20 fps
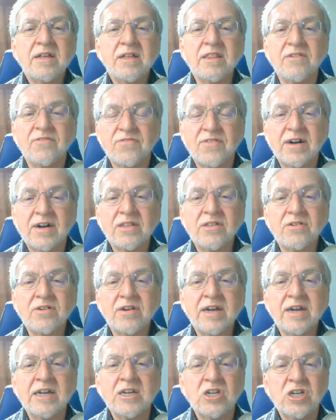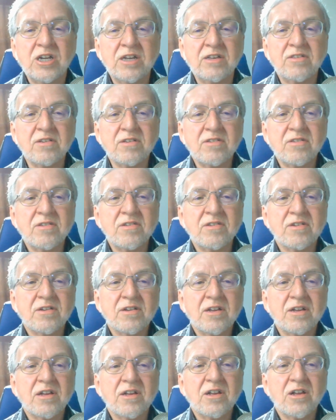the Father, and Jesus.
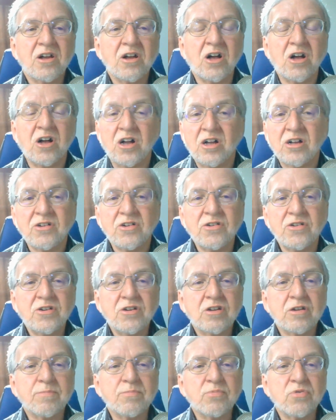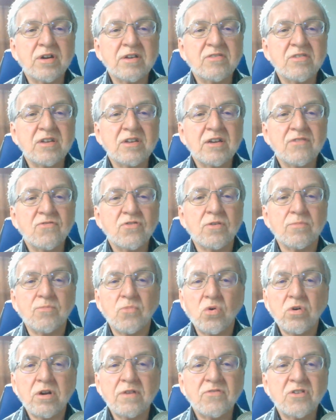A hunger to press in for
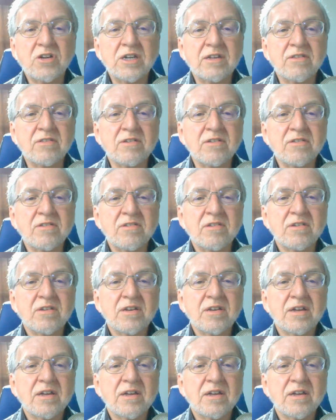more of Jesus,